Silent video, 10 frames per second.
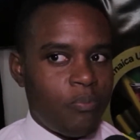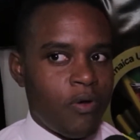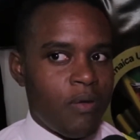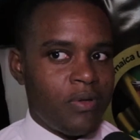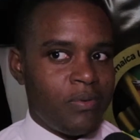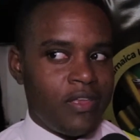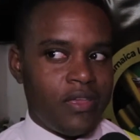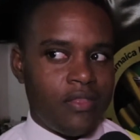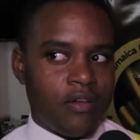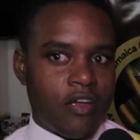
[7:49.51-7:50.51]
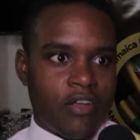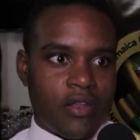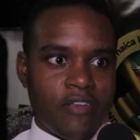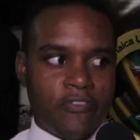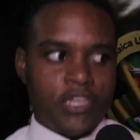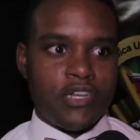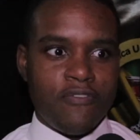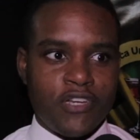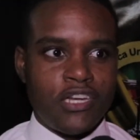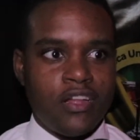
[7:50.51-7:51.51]
Probably the correct definition
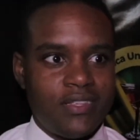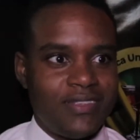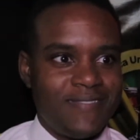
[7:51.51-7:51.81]
of a shot.